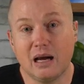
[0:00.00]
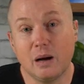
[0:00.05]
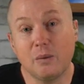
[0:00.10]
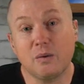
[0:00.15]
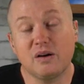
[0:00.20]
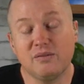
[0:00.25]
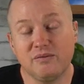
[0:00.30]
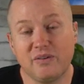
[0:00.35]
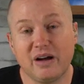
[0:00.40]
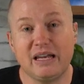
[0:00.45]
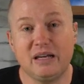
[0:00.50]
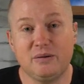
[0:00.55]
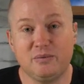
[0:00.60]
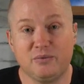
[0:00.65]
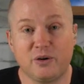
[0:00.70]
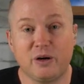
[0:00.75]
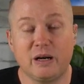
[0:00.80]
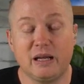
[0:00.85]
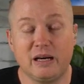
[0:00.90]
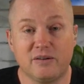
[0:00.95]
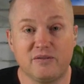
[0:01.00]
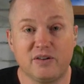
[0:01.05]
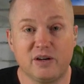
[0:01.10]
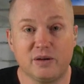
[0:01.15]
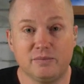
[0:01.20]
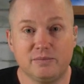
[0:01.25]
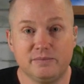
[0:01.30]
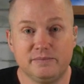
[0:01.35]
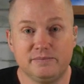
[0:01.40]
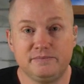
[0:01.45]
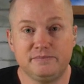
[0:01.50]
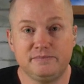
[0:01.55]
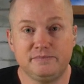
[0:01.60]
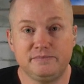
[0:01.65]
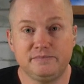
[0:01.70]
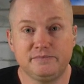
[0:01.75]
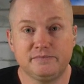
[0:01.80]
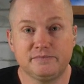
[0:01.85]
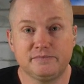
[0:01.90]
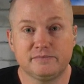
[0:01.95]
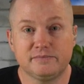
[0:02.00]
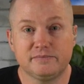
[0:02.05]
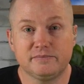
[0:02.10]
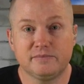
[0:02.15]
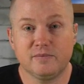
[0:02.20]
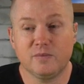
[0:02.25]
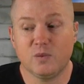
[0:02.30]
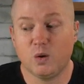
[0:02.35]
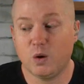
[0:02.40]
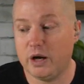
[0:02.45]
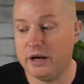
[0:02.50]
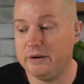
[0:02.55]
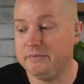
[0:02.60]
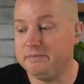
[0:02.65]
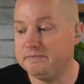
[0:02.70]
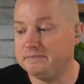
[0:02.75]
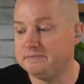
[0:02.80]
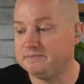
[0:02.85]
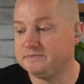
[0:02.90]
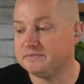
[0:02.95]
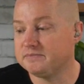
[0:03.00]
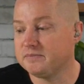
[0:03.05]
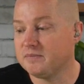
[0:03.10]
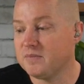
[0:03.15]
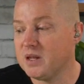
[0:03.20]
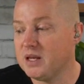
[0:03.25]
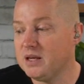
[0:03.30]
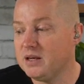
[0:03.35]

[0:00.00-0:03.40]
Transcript: I want to invite him for an interview. Okay. Right.